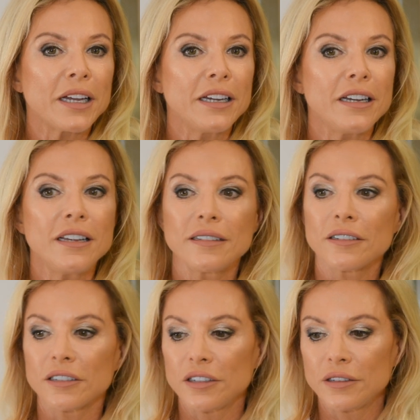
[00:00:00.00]
and he
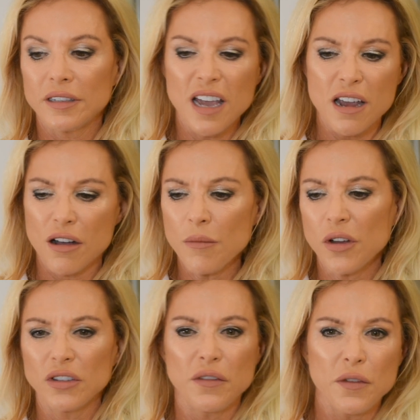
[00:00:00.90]
started to say, hey, come
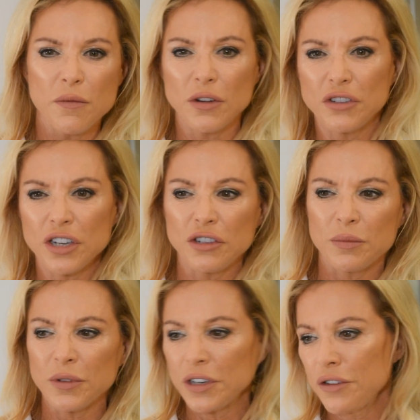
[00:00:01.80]
on, if you want to change
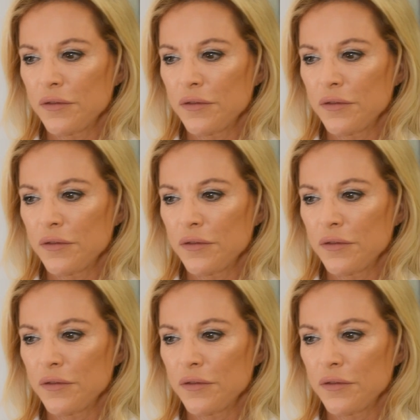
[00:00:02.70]
your body,